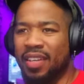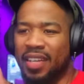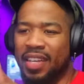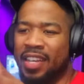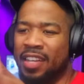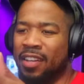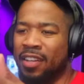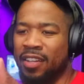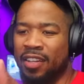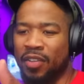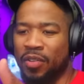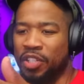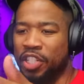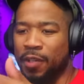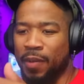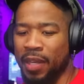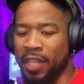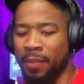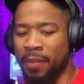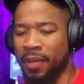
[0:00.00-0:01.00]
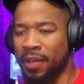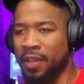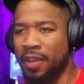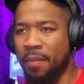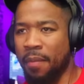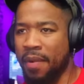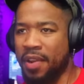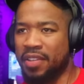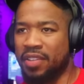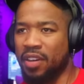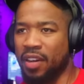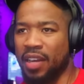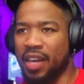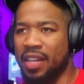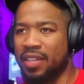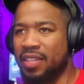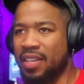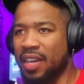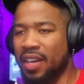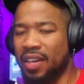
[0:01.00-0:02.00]
He doesn't know shit about Eminem. He talking
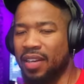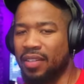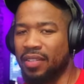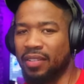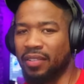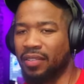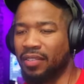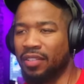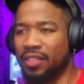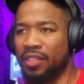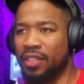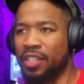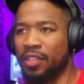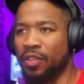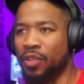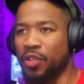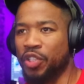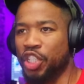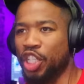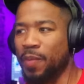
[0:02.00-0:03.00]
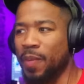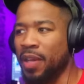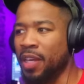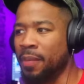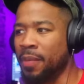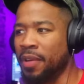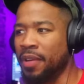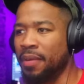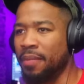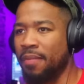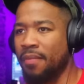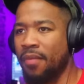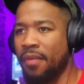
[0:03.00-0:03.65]
out his ass. He don't know shit about Eminem.